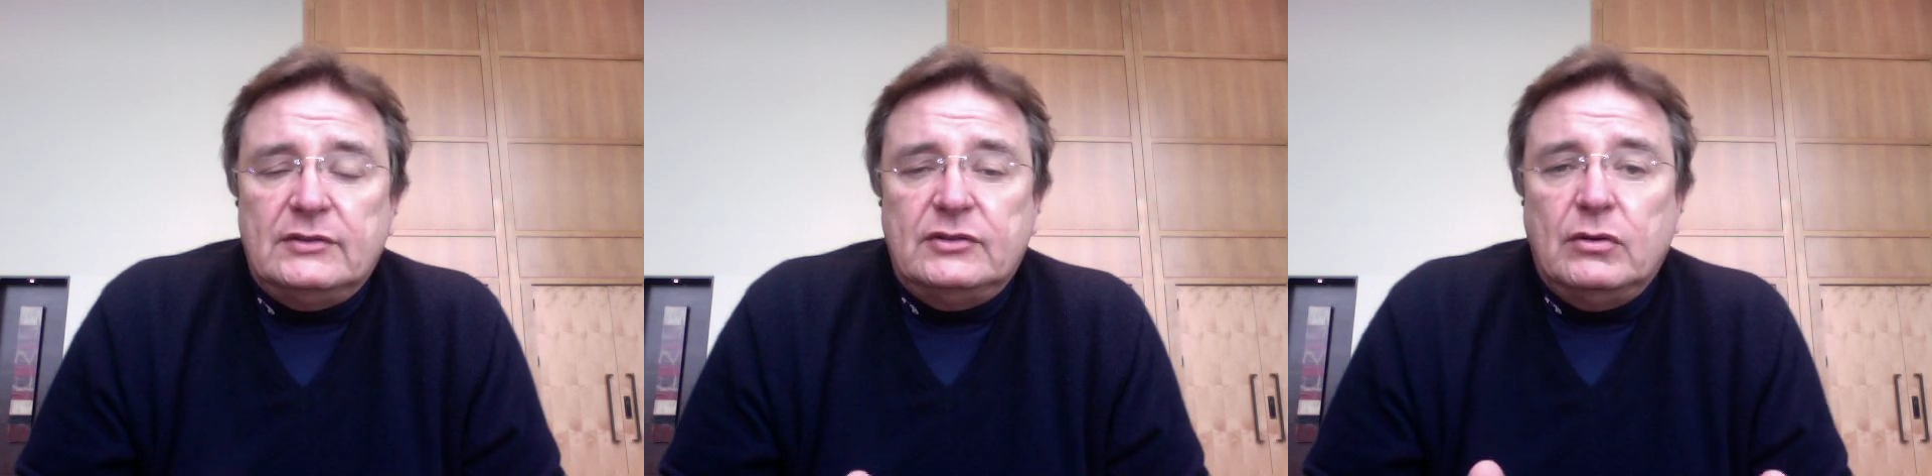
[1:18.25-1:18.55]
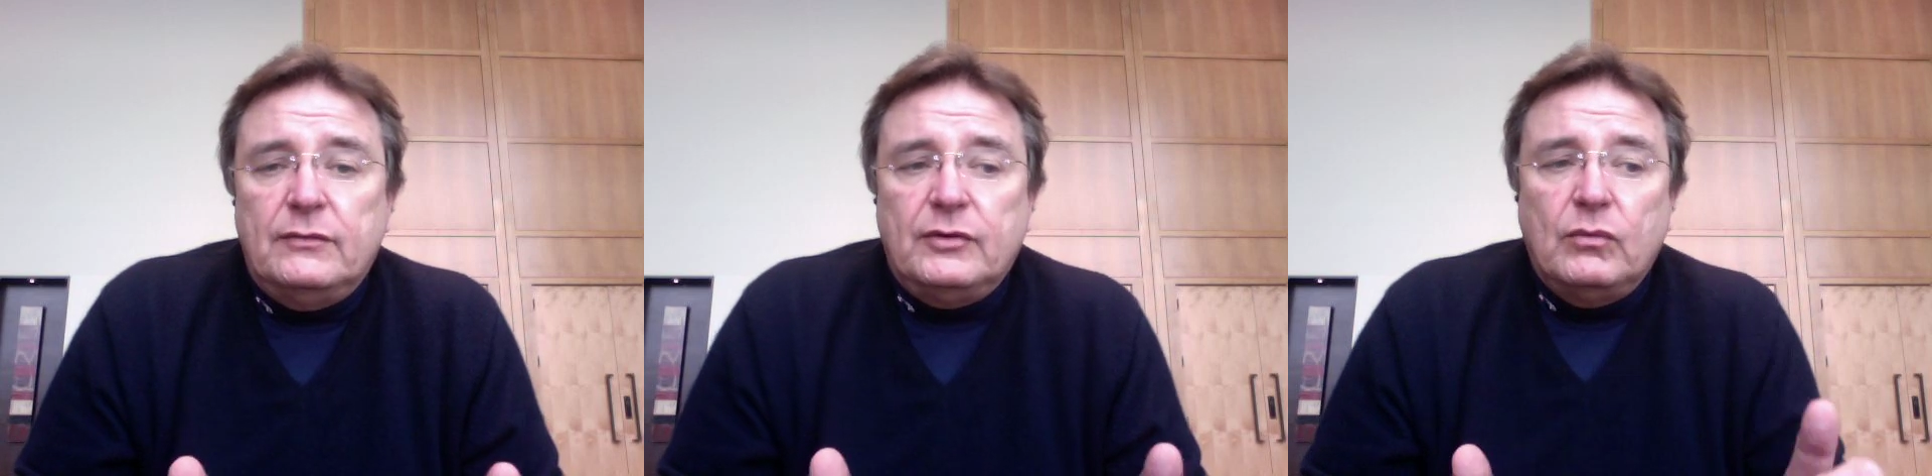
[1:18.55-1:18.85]

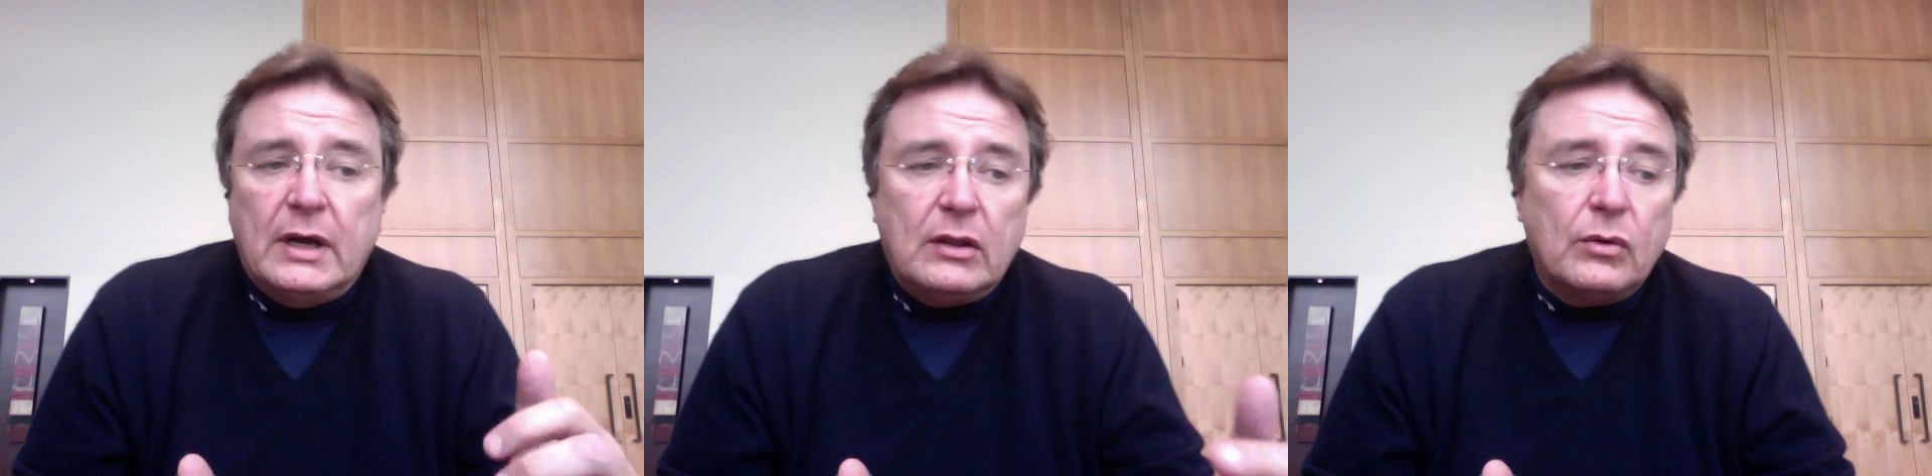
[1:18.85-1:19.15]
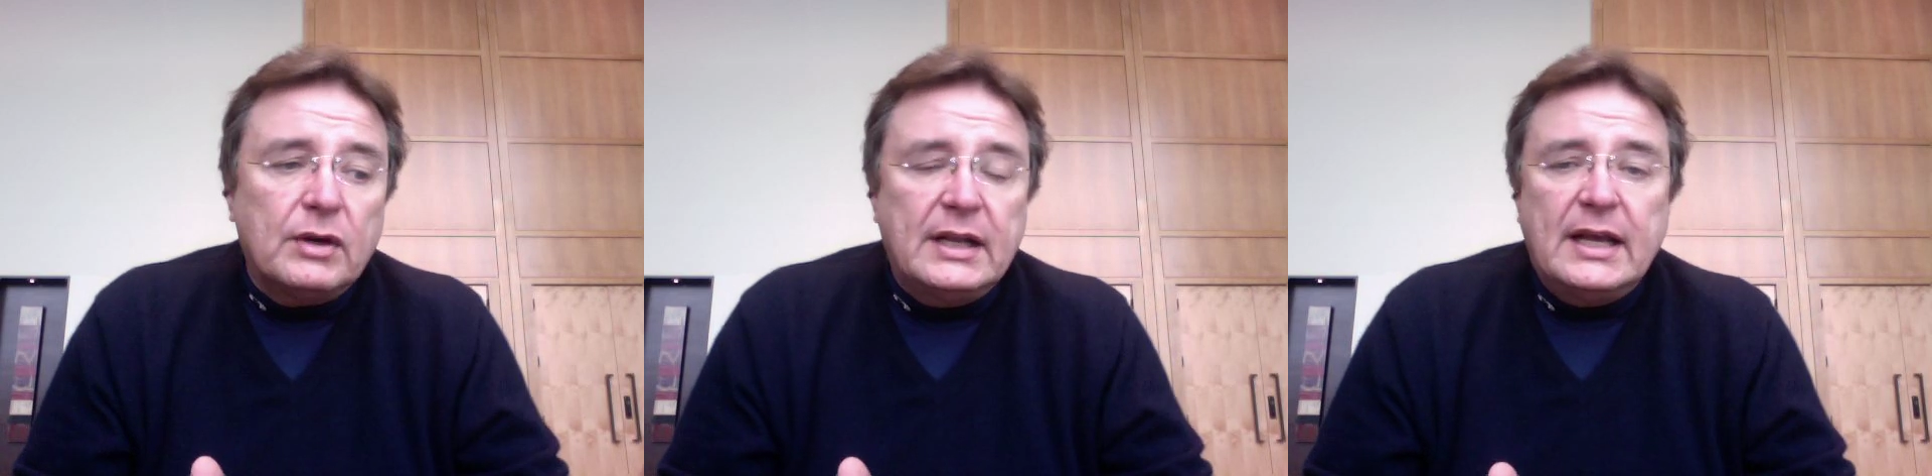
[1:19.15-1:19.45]
So if you're well
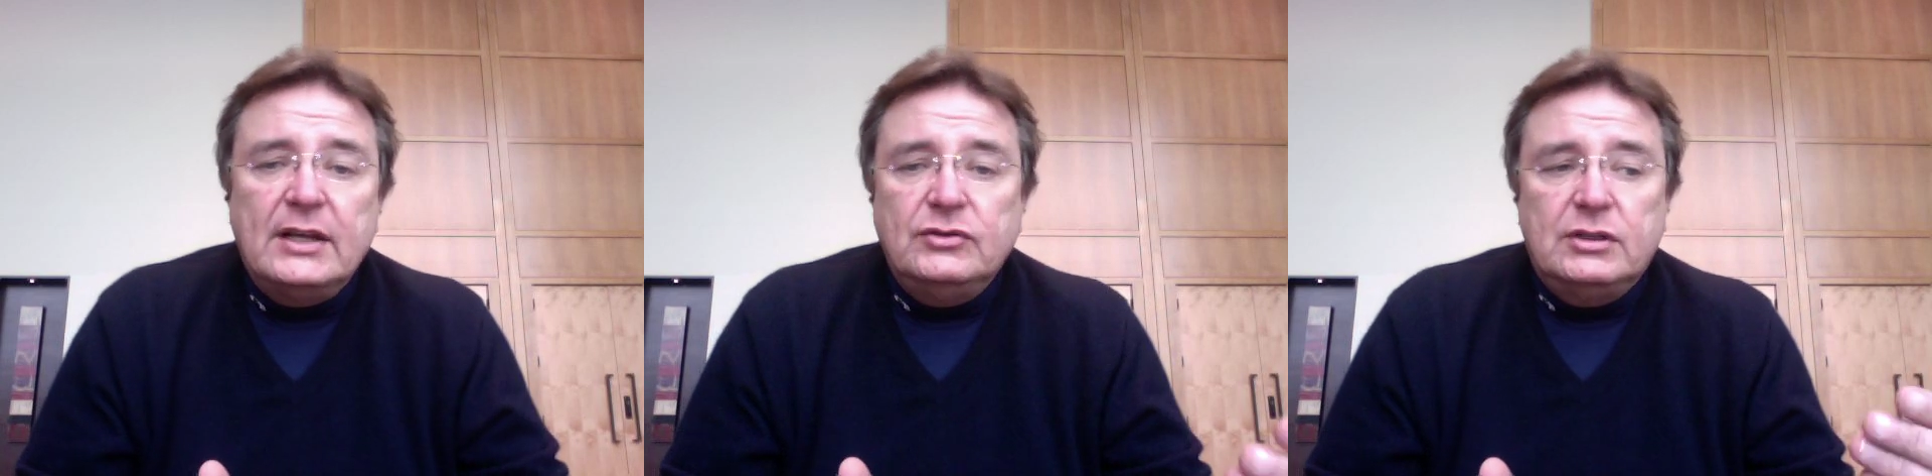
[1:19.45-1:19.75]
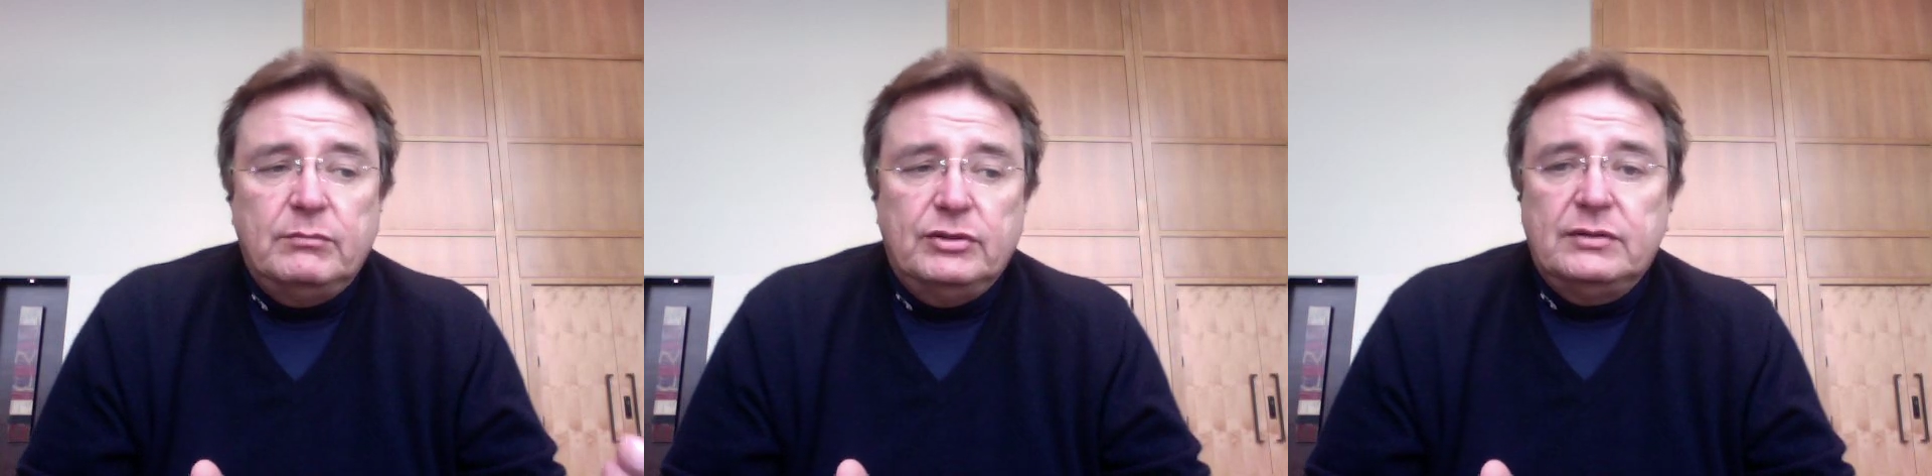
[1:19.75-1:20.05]
organized, you
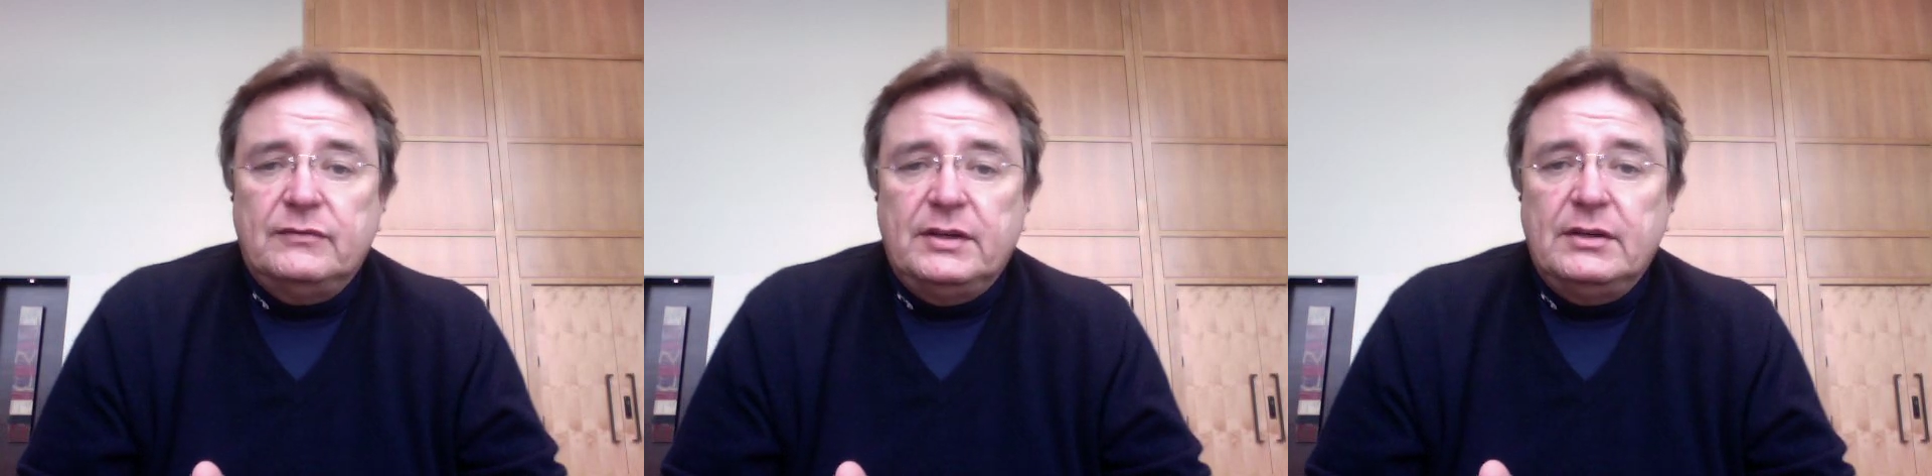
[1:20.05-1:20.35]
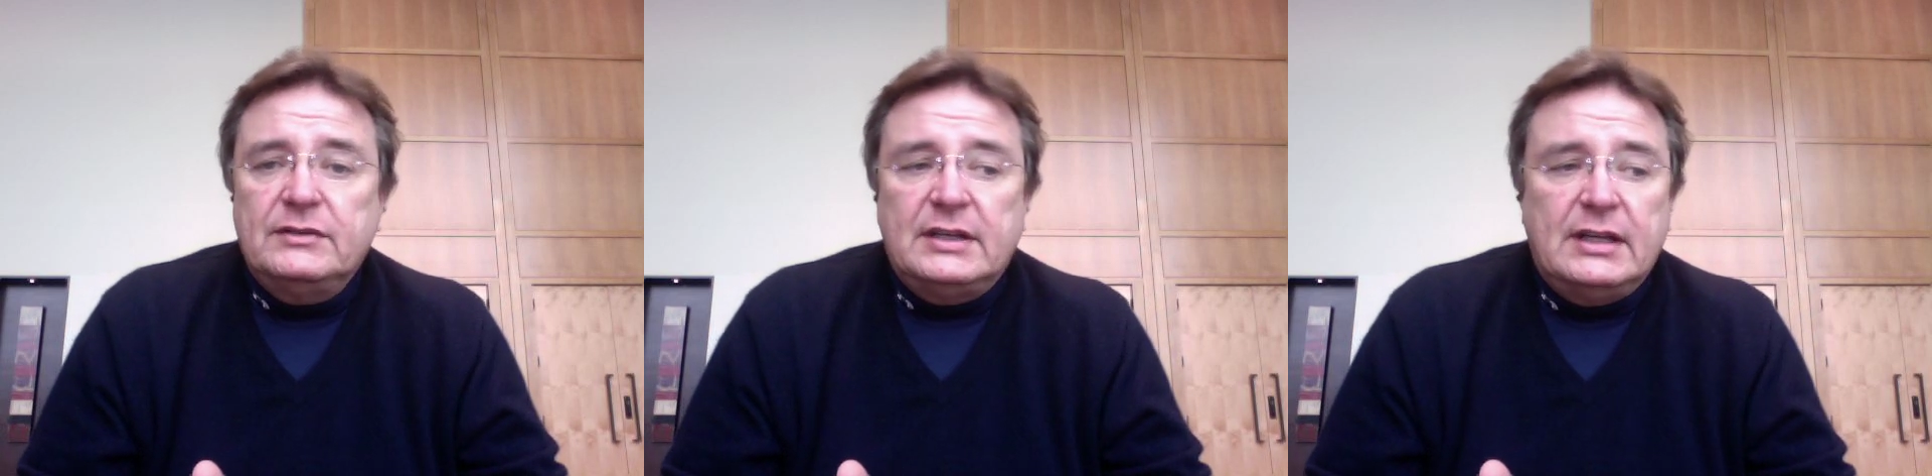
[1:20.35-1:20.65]
can put your
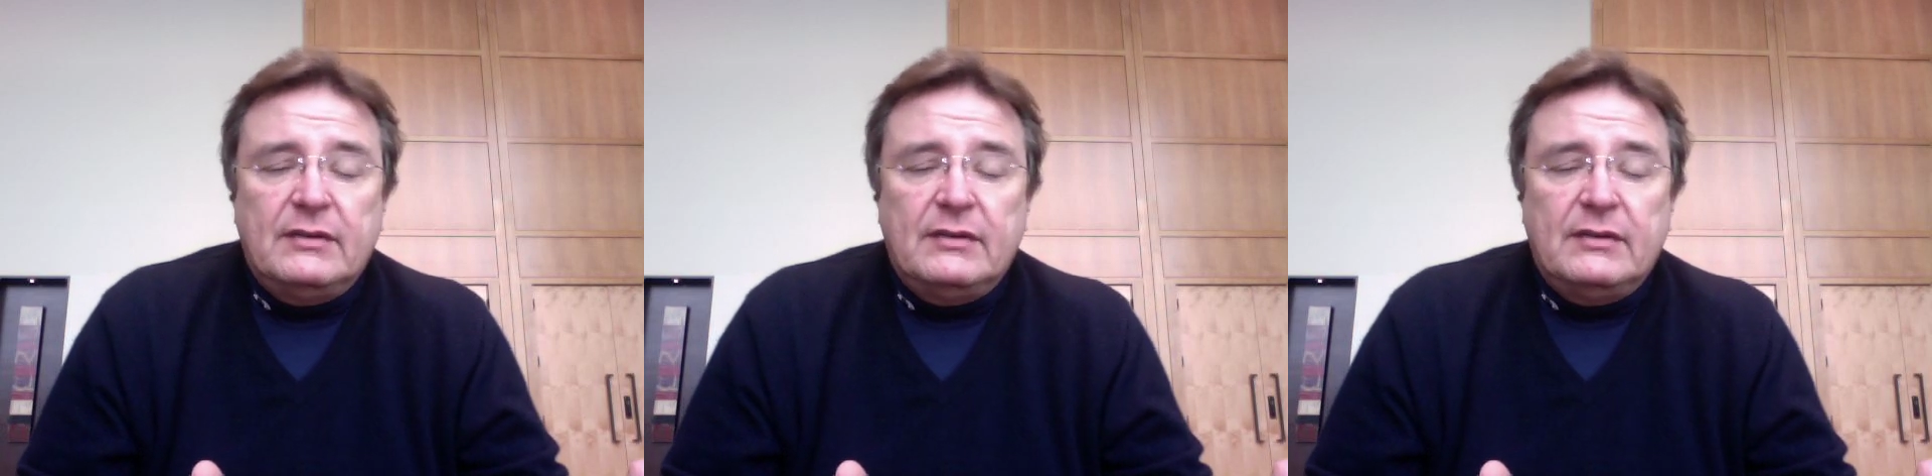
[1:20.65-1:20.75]
fingers on